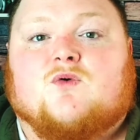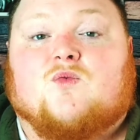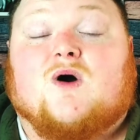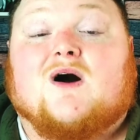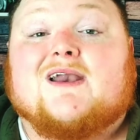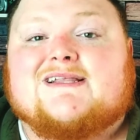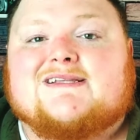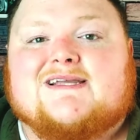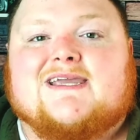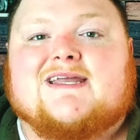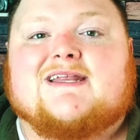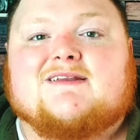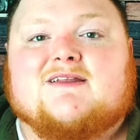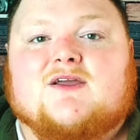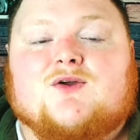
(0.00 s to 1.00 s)
wanting to
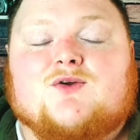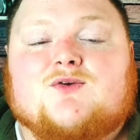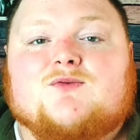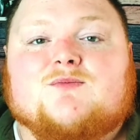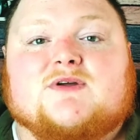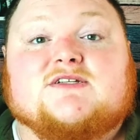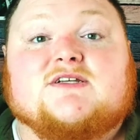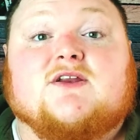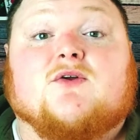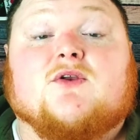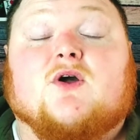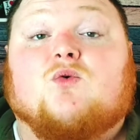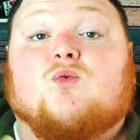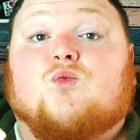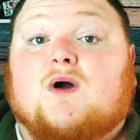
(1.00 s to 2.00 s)
get into oud, but you don't
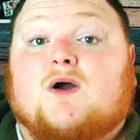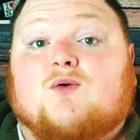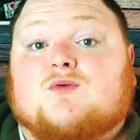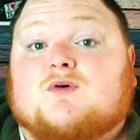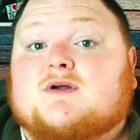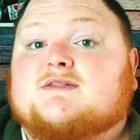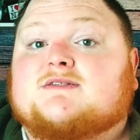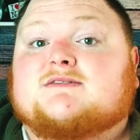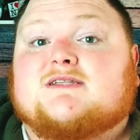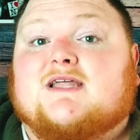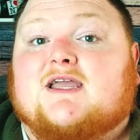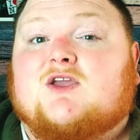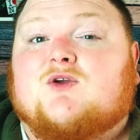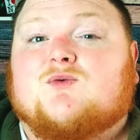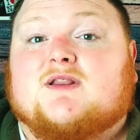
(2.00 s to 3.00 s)
know what ones
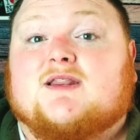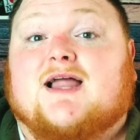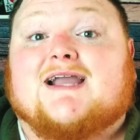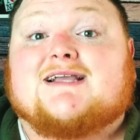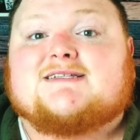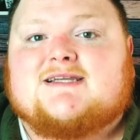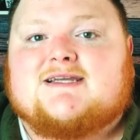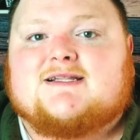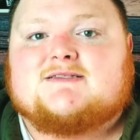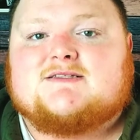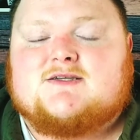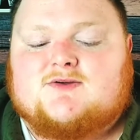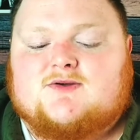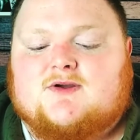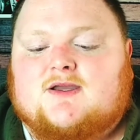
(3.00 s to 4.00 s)
that you would like to get
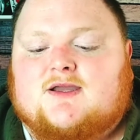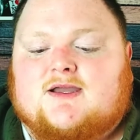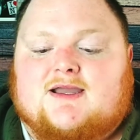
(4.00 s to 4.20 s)
into,